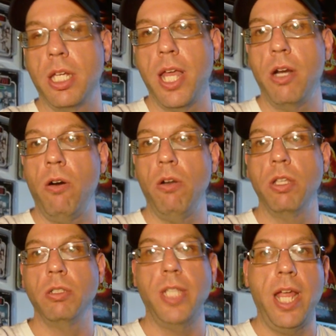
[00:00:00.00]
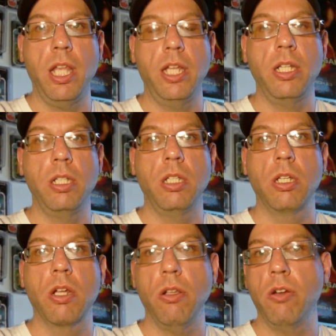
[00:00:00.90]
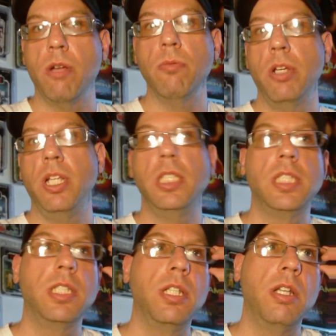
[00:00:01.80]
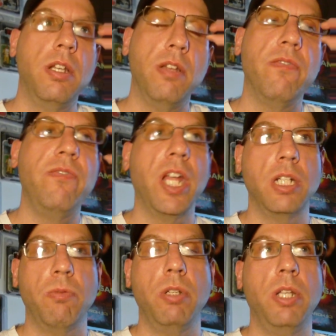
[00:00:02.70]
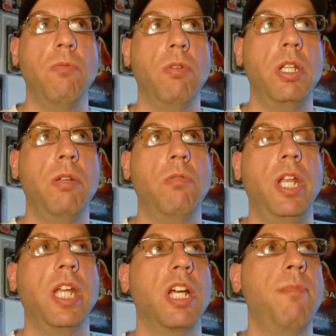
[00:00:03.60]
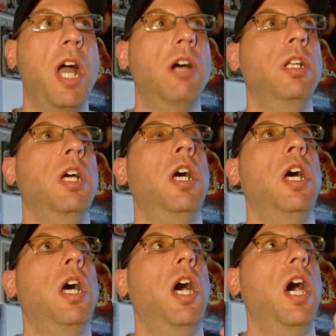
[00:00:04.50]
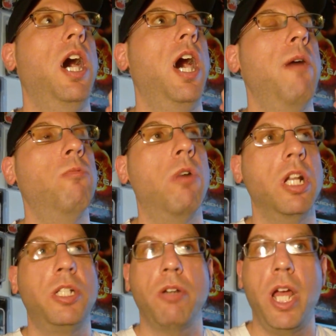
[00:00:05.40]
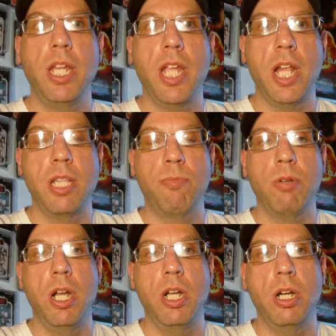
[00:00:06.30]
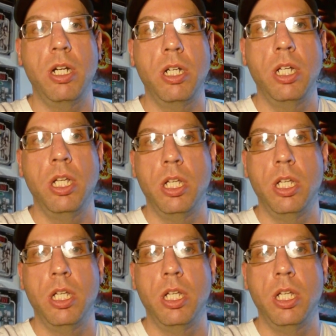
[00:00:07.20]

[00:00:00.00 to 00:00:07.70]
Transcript: a hold of those Alien Colonial Marines figures when they come out. I want to try and get the Predator